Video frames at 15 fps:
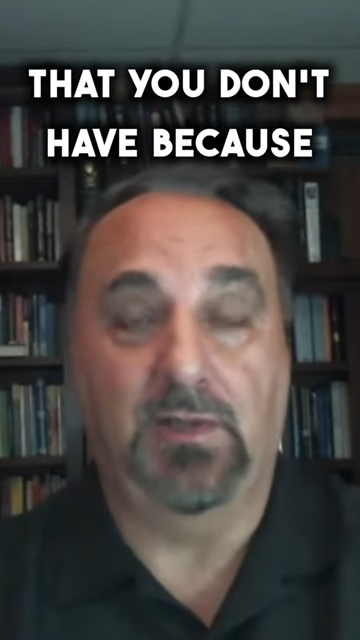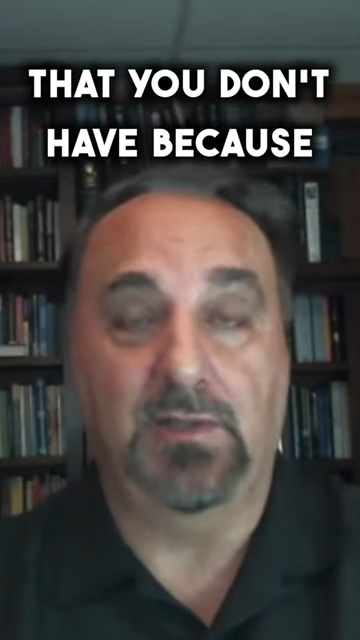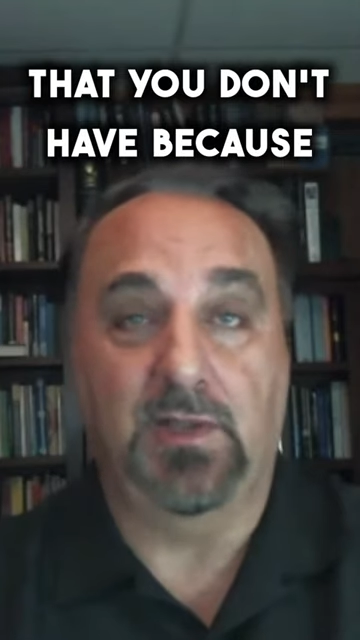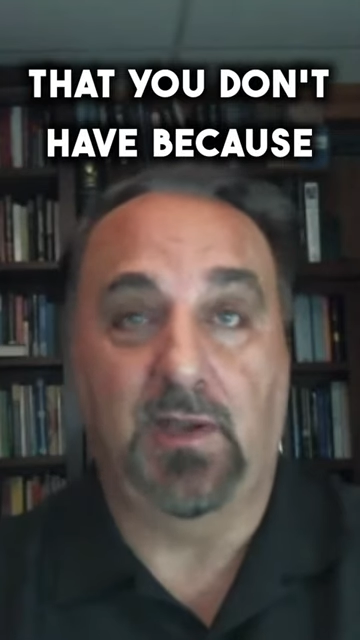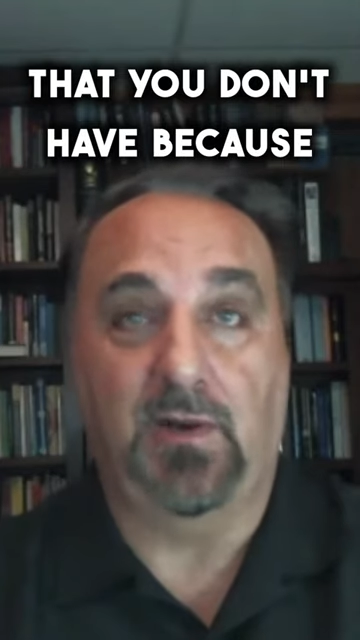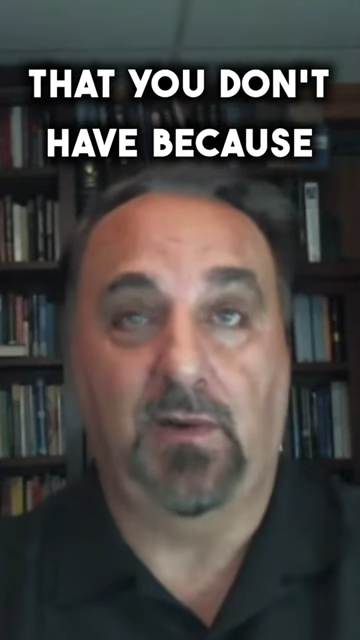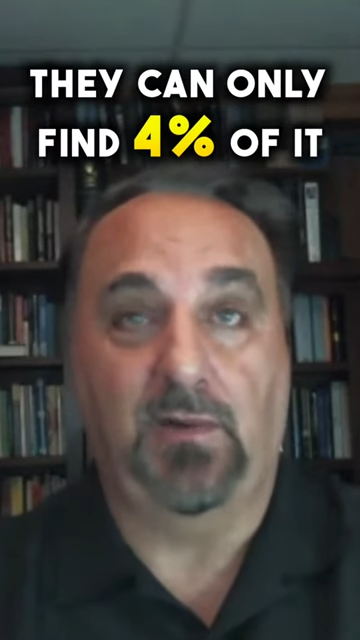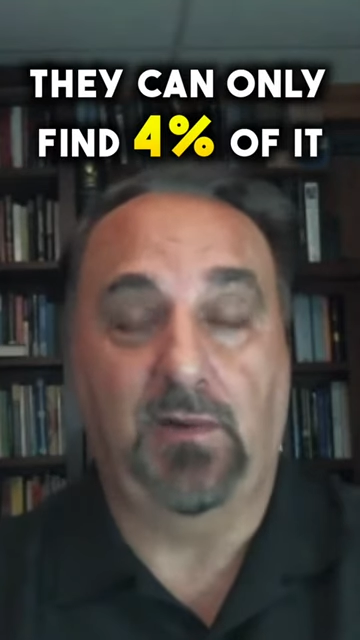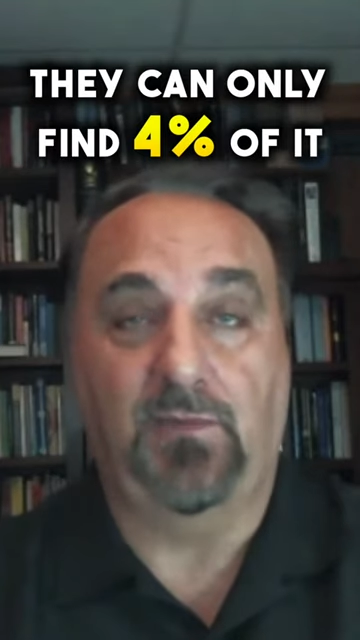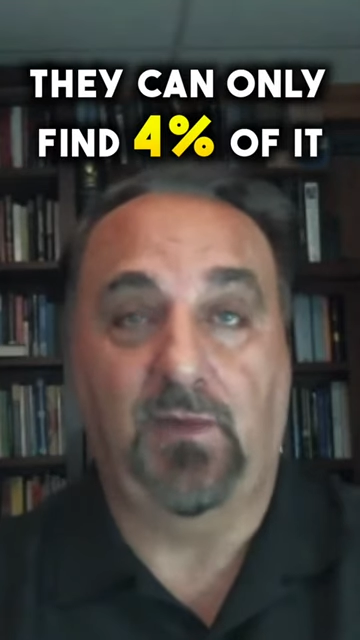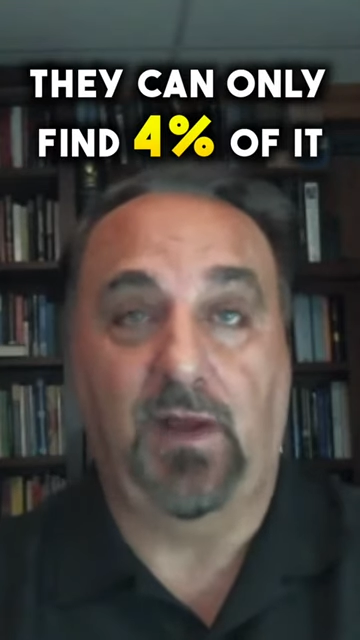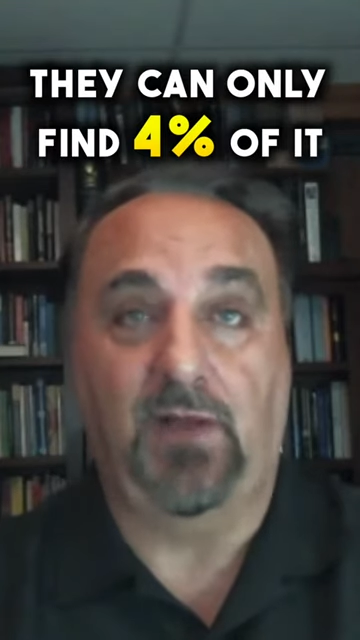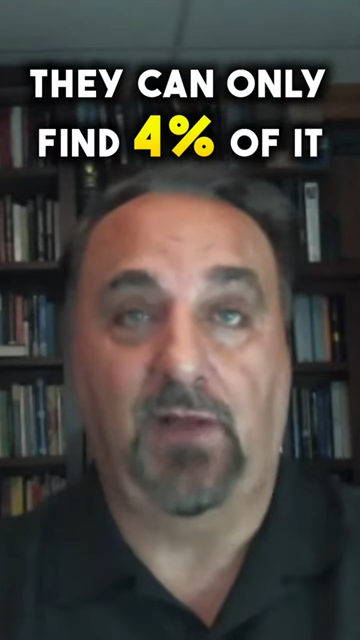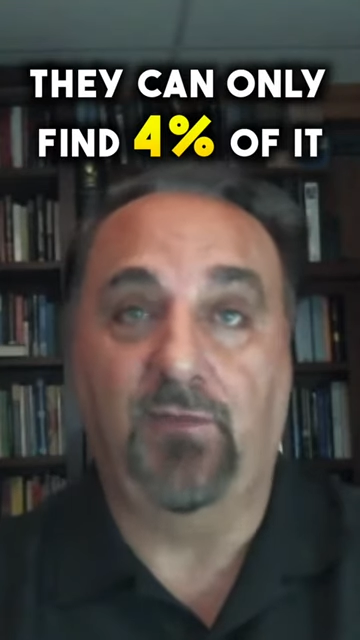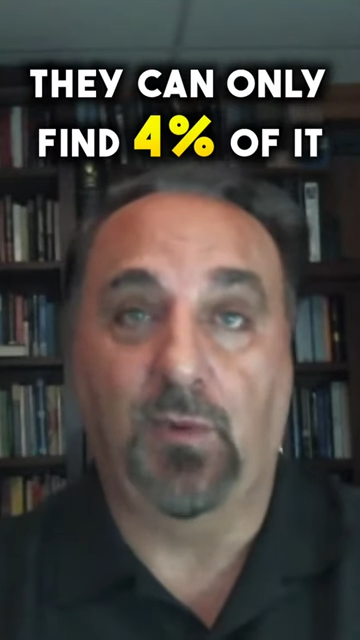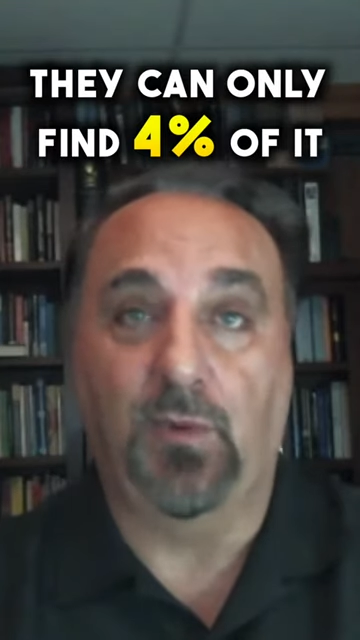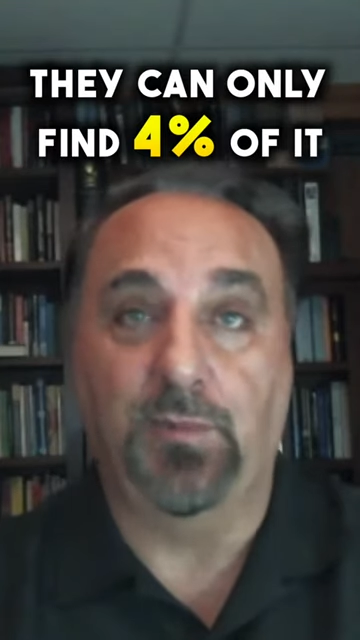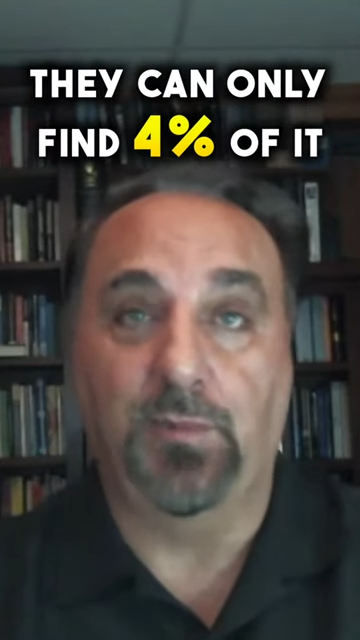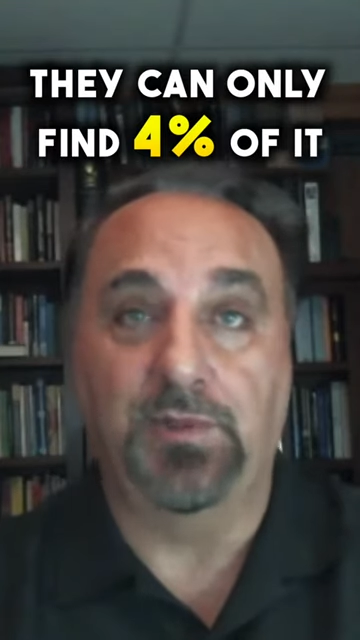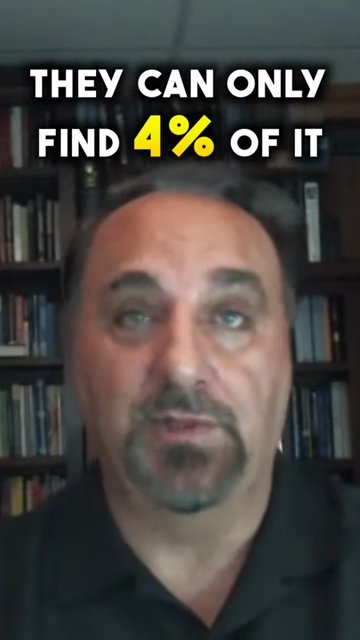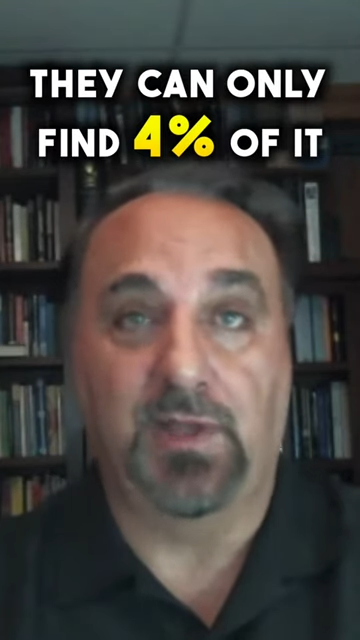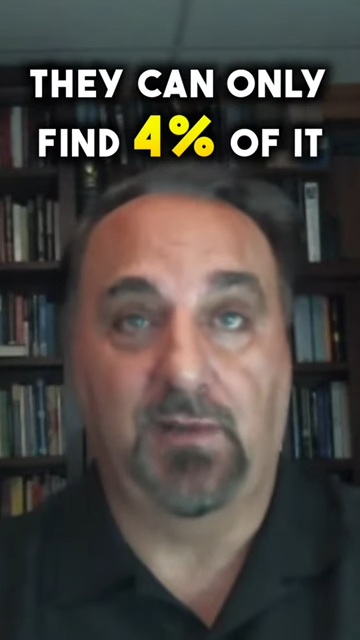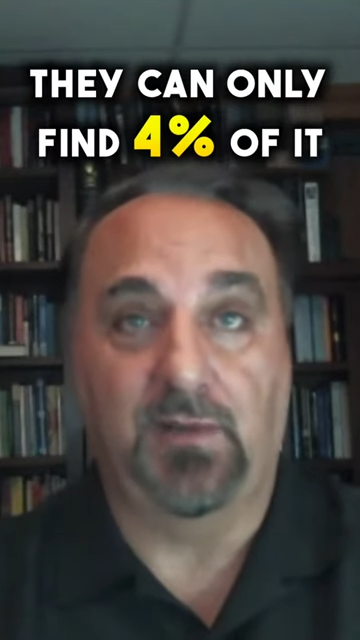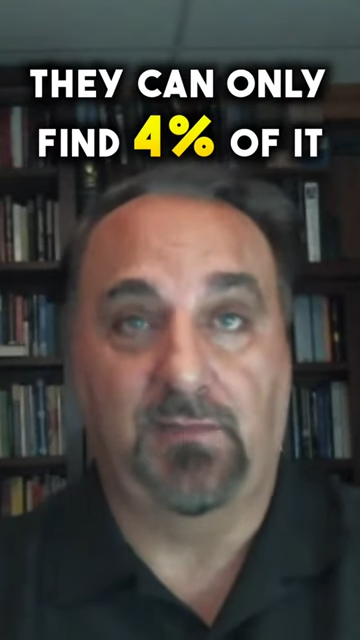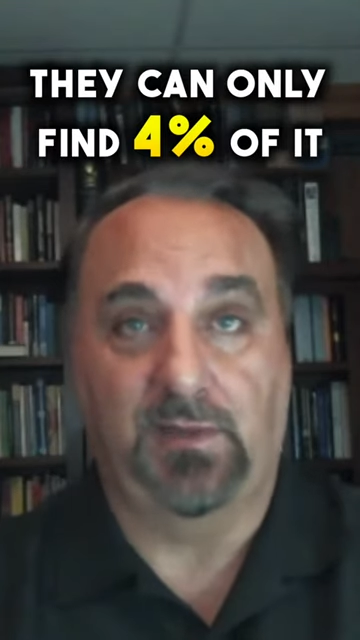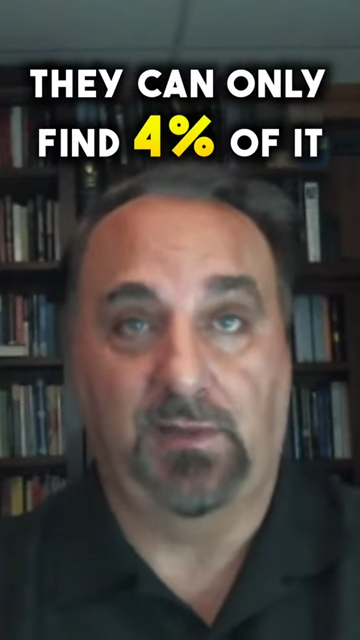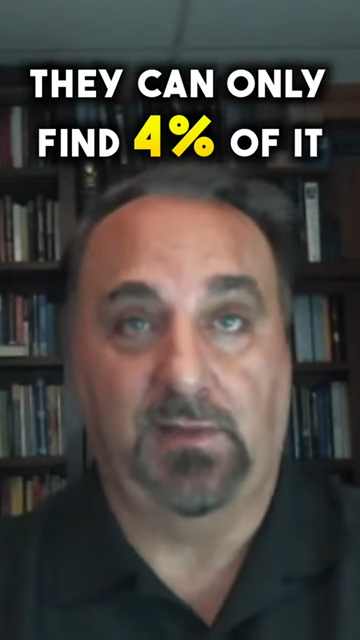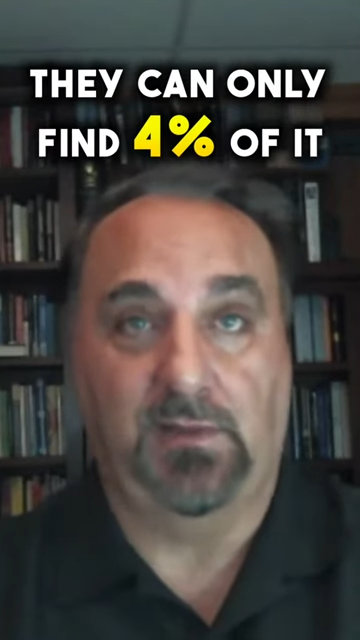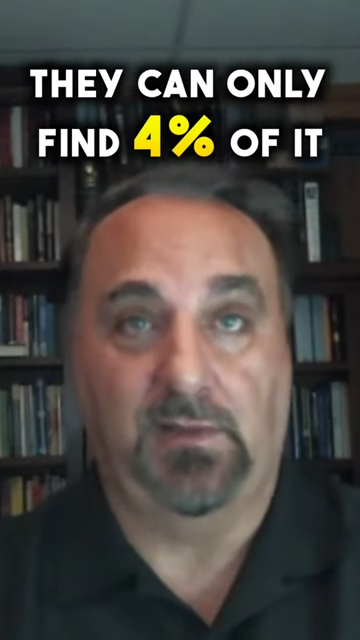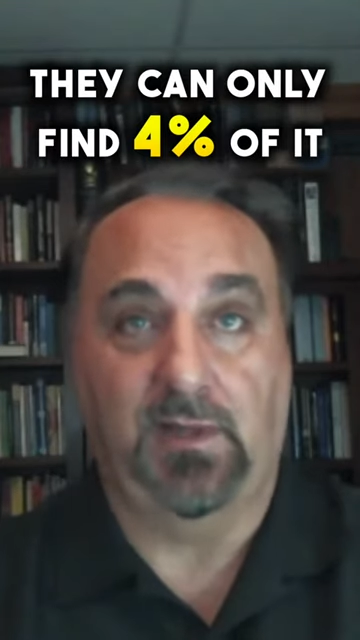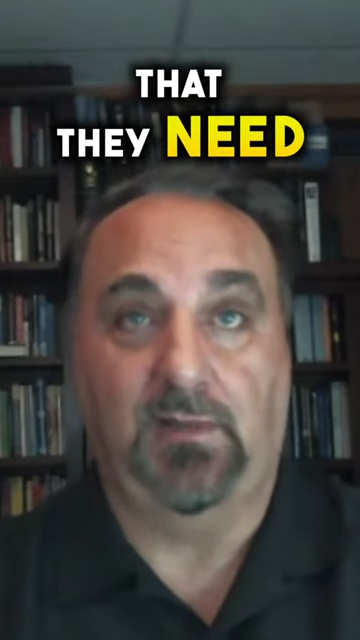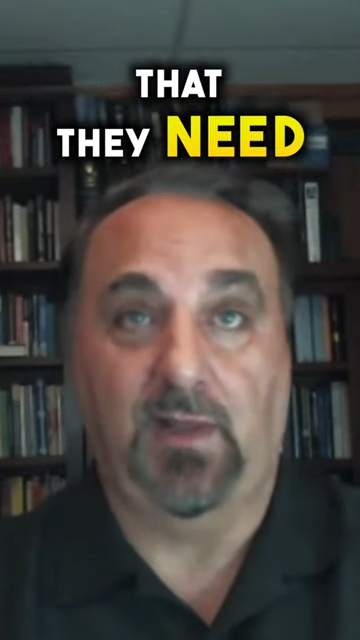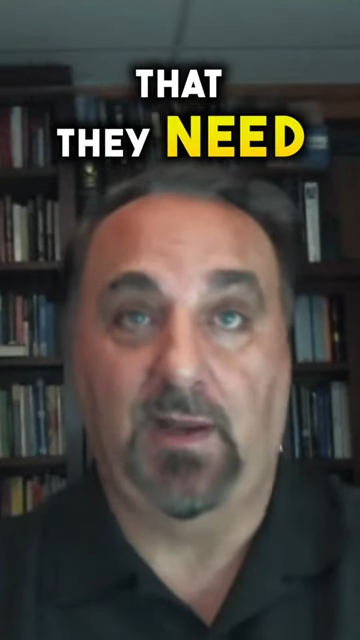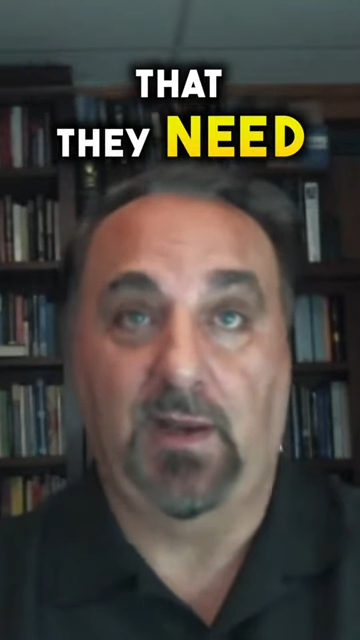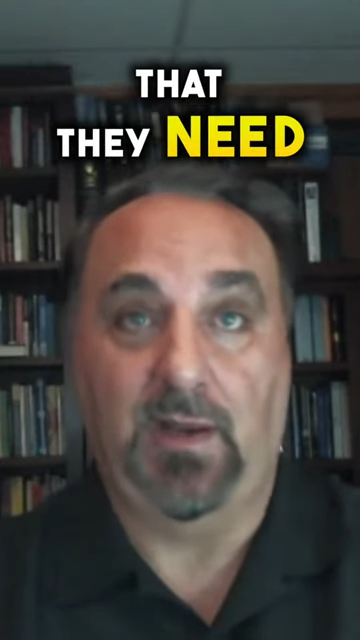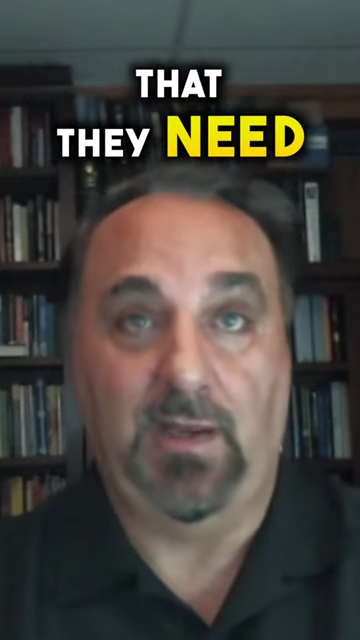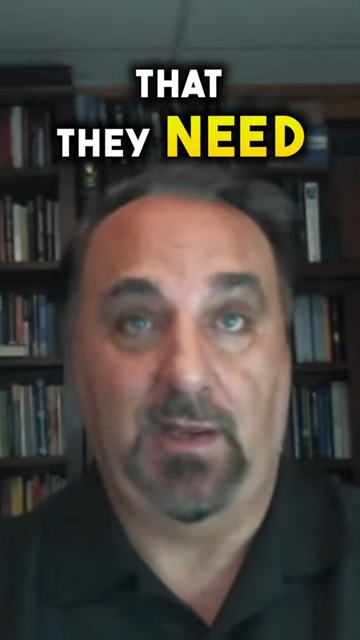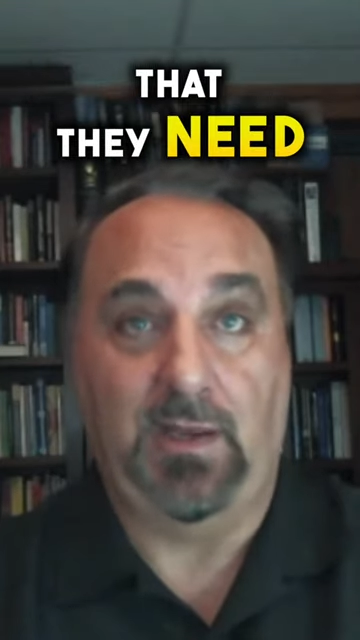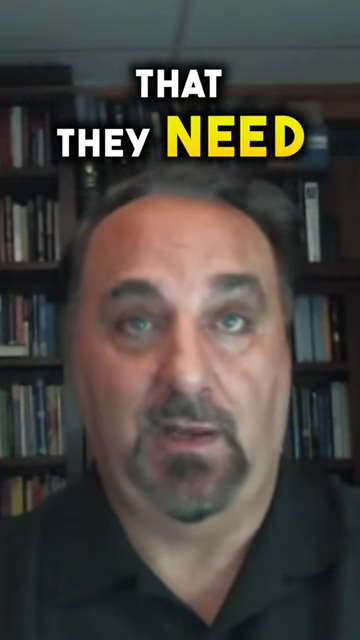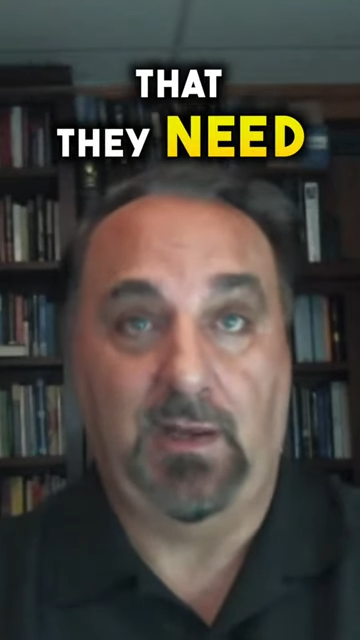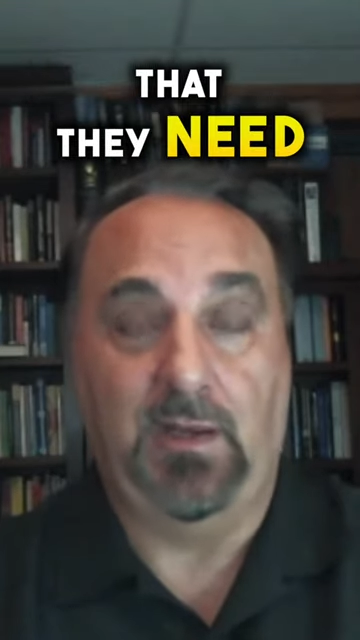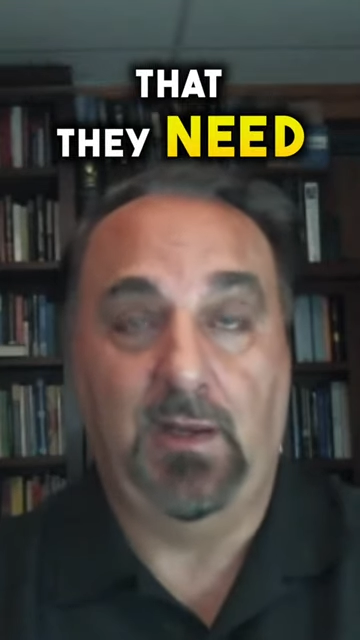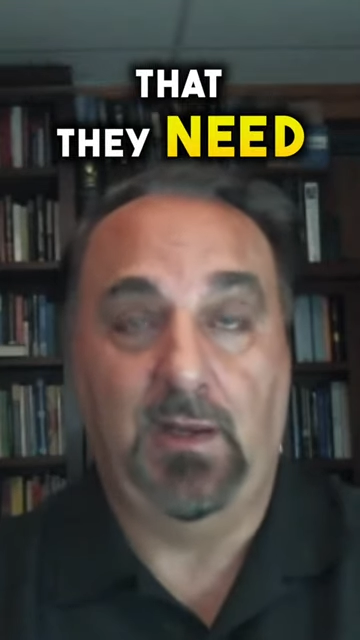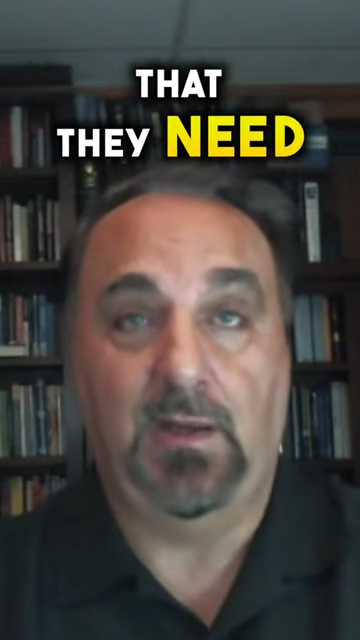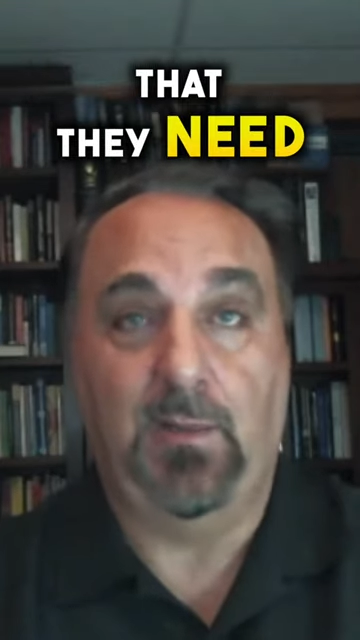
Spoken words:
because they can only find 4% of it that they need